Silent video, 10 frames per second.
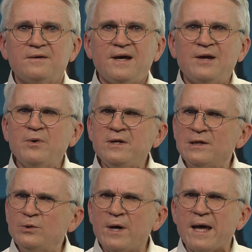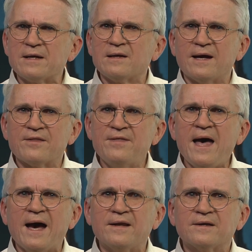And when you look at it like
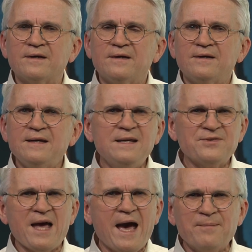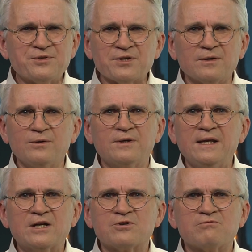that, it's
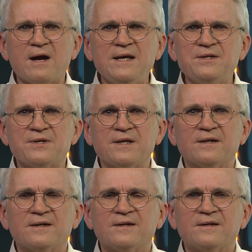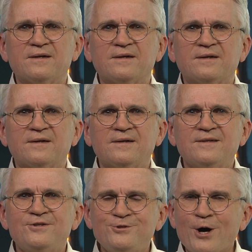absolutely crazy.
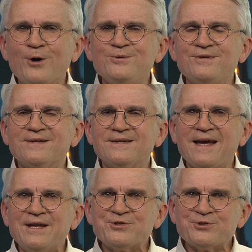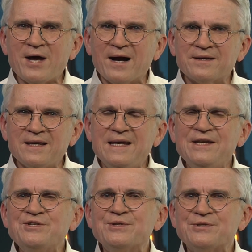Don't get sucked
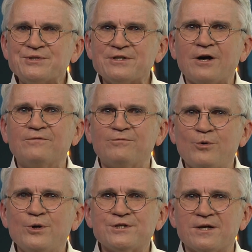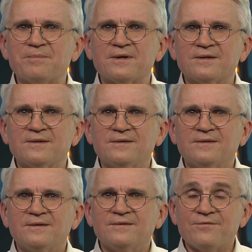into self-worship.
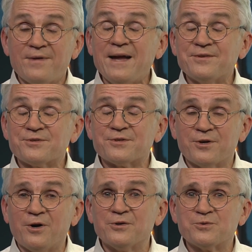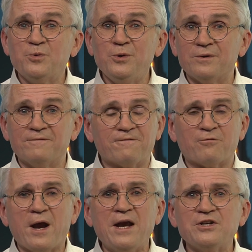That's God's word,
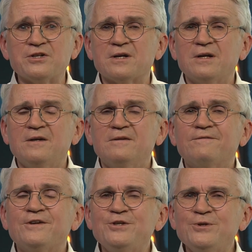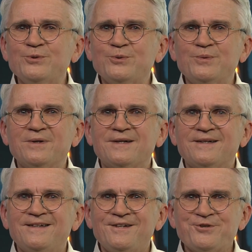fresh for you
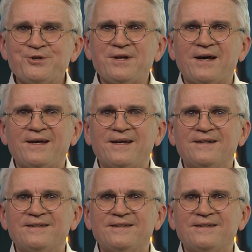today.